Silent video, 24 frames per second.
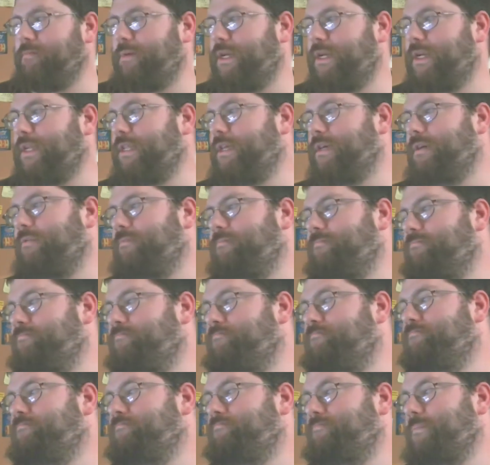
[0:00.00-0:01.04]
though.
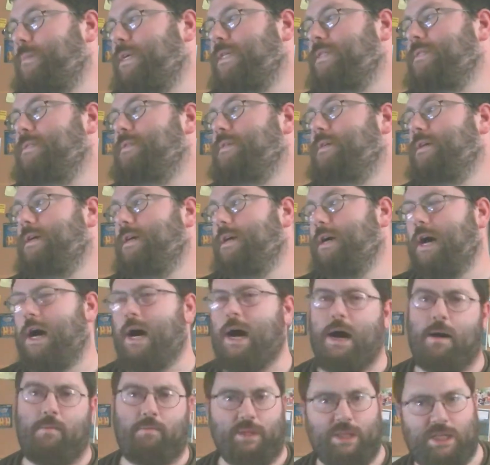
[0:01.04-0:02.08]
I'm a
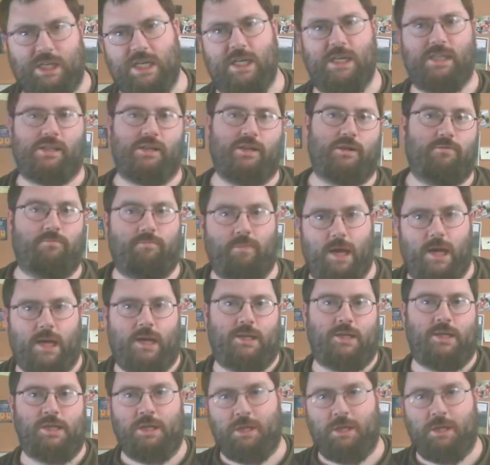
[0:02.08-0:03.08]
Desert Ranger.